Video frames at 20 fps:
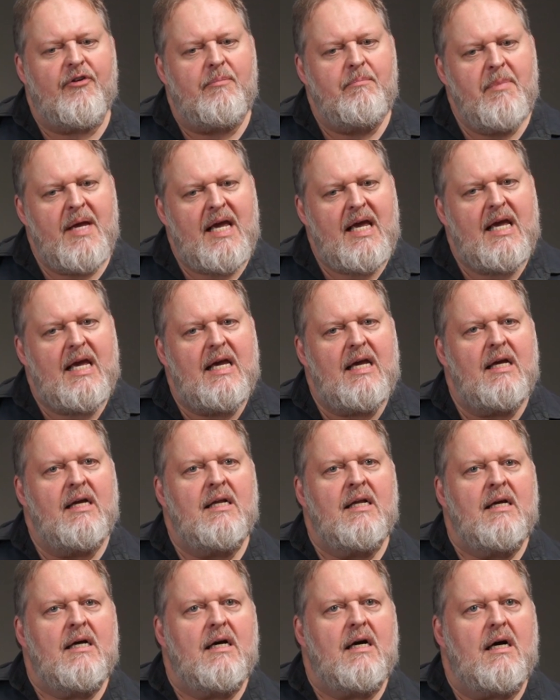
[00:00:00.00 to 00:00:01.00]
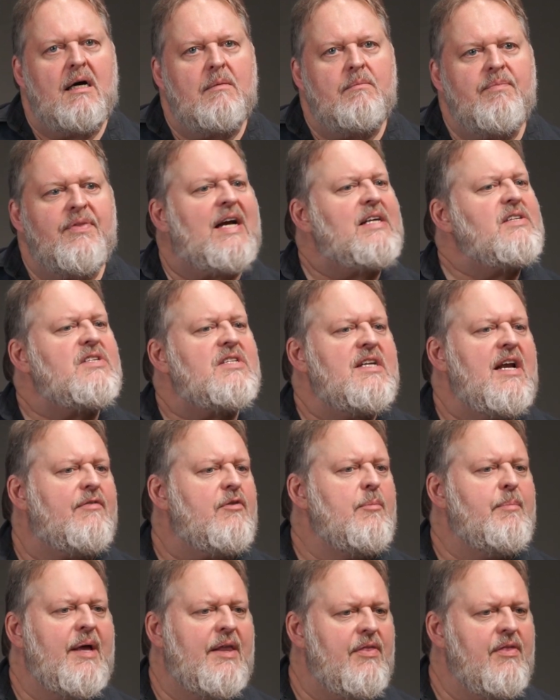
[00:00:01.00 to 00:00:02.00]
For me, that's
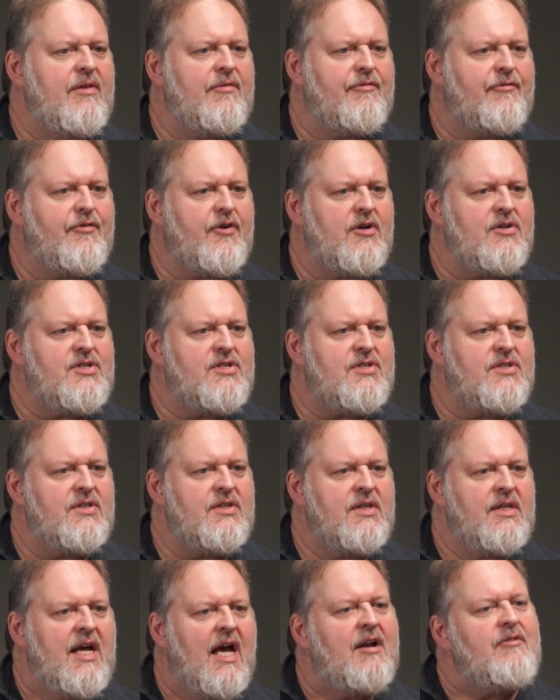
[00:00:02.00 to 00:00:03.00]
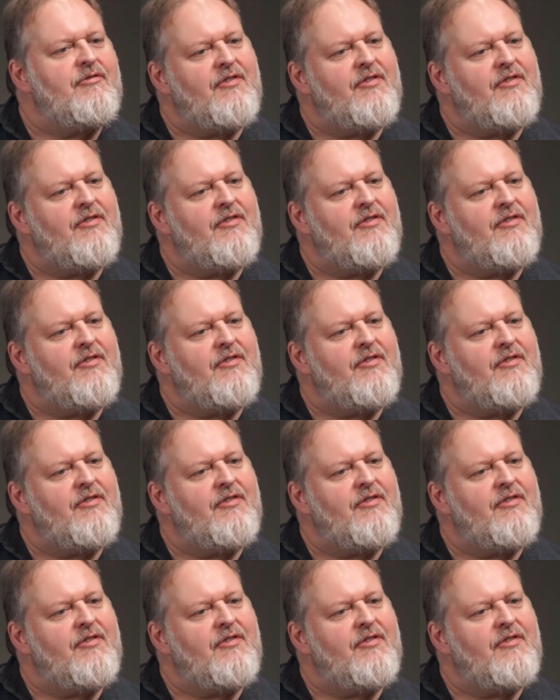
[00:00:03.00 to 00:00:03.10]
never been the first.